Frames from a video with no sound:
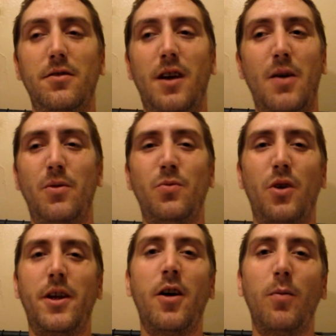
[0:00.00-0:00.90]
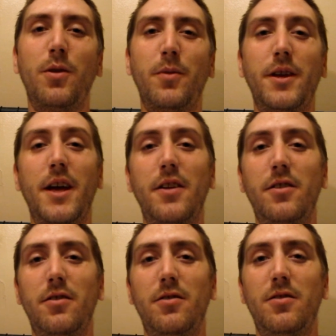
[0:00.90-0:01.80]
I wouldn't want to help them again.
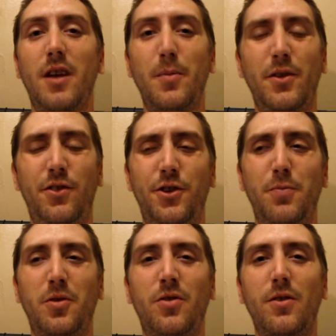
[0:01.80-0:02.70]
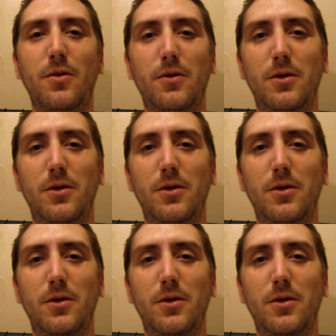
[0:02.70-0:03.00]
I'd be stupid to.